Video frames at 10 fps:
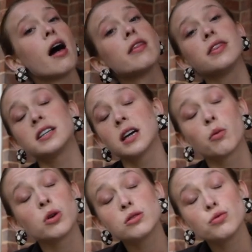That I
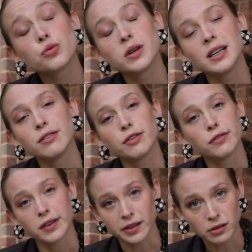wasn't really
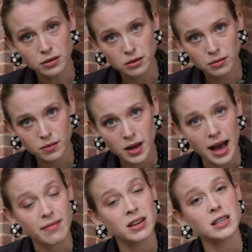fulfilled,
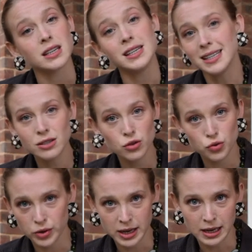and that I didn't
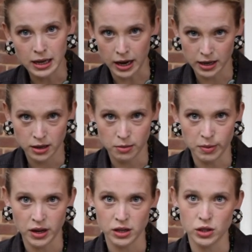really like the
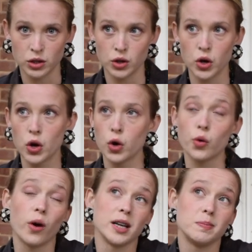person who
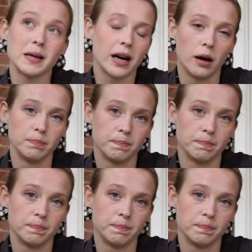I'd become.